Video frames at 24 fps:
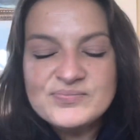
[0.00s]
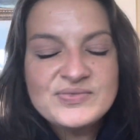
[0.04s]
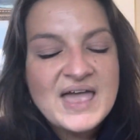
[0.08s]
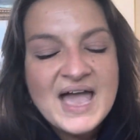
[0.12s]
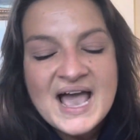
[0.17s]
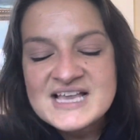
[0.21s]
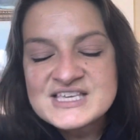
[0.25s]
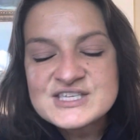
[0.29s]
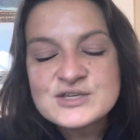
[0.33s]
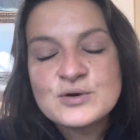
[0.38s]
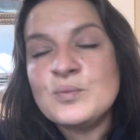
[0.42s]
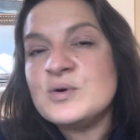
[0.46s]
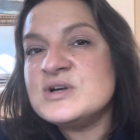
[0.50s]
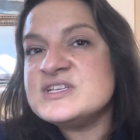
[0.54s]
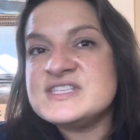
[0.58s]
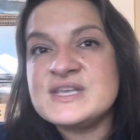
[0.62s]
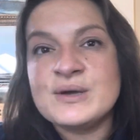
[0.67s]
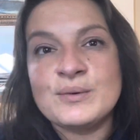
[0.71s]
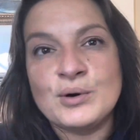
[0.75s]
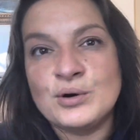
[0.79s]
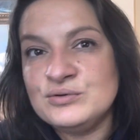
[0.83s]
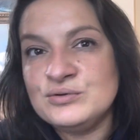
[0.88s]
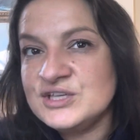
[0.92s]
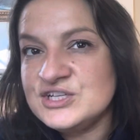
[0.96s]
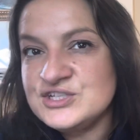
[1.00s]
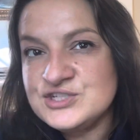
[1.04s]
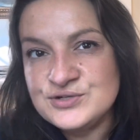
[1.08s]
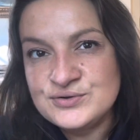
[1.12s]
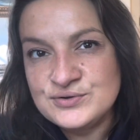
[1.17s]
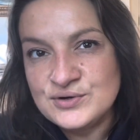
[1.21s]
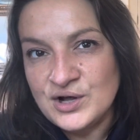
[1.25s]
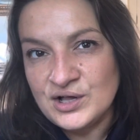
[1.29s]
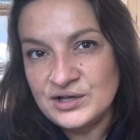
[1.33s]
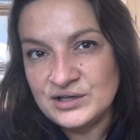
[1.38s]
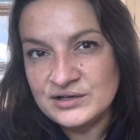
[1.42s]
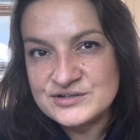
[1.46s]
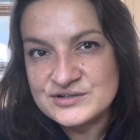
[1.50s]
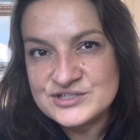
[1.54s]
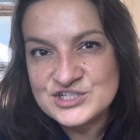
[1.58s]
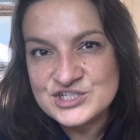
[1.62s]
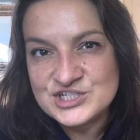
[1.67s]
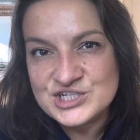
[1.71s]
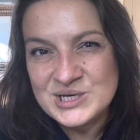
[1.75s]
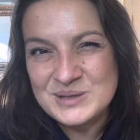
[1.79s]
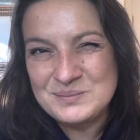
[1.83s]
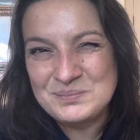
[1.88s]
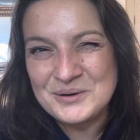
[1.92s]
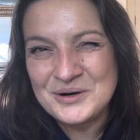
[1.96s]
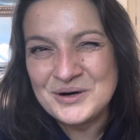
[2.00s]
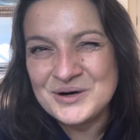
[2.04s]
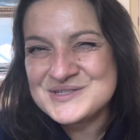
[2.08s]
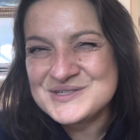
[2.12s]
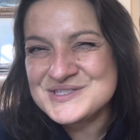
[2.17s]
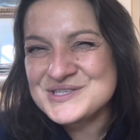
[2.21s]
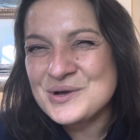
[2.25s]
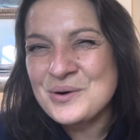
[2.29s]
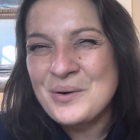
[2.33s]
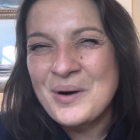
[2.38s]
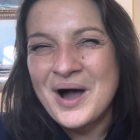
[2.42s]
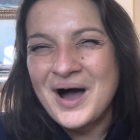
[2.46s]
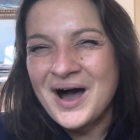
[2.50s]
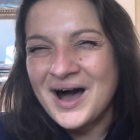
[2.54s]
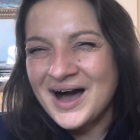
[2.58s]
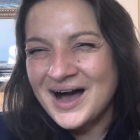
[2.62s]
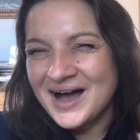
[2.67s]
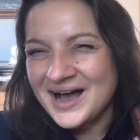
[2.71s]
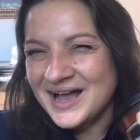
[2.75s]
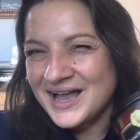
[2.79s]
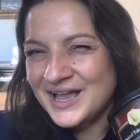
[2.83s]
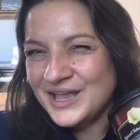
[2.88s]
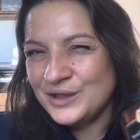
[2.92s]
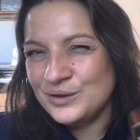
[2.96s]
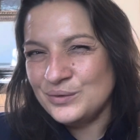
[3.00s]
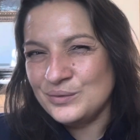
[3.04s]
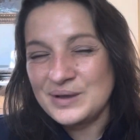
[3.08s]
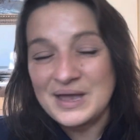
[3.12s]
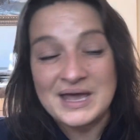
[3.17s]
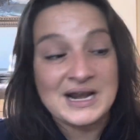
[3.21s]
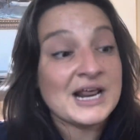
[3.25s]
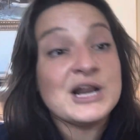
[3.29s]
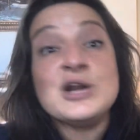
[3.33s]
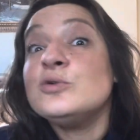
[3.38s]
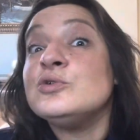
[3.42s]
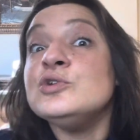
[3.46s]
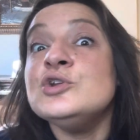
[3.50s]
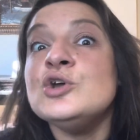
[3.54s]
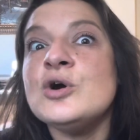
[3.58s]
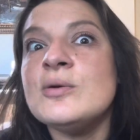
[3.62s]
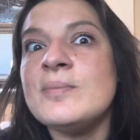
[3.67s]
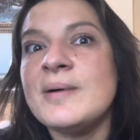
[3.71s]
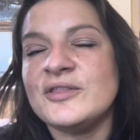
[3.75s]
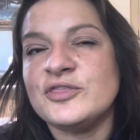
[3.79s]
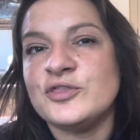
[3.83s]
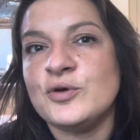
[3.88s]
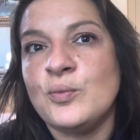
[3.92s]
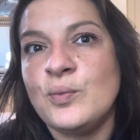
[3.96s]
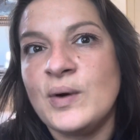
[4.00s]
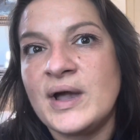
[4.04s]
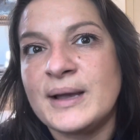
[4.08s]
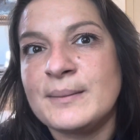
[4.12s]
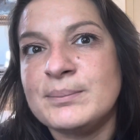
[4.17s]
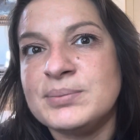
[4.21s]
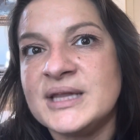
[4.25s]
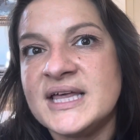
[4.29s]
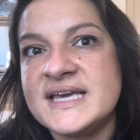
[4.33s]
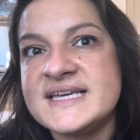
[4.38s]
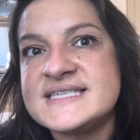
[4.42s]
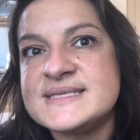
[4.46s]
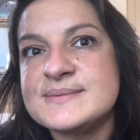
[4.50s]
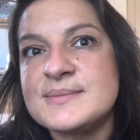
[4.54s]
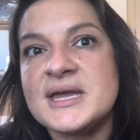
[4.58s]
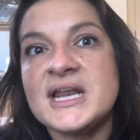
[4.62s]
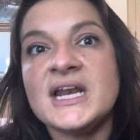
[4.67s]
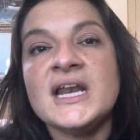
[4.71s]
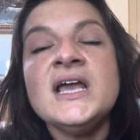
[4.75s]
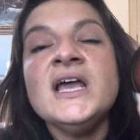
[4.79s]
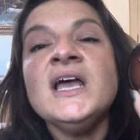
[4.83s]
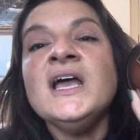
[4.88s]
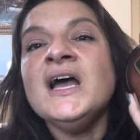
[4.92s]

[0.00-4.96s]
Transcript: As it was, they were only $2 cheaper, so I don't know about the wick placement.